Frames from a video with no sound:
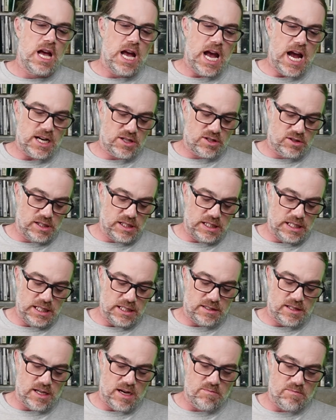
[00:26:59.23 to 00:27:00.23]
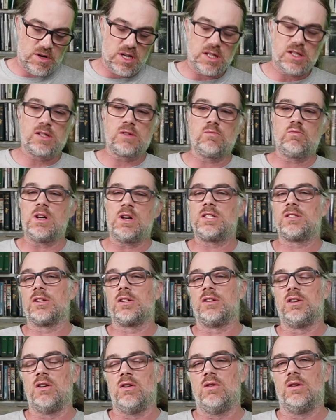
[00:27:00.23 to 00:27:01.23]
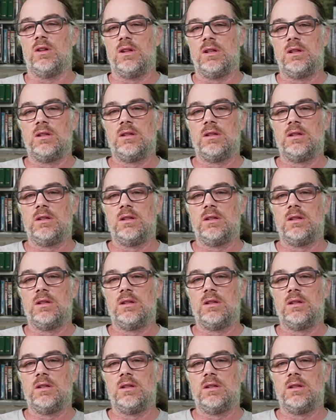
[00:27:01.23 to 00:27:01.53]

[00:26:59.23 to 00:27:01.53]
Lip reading: actually get them, because what's the goal?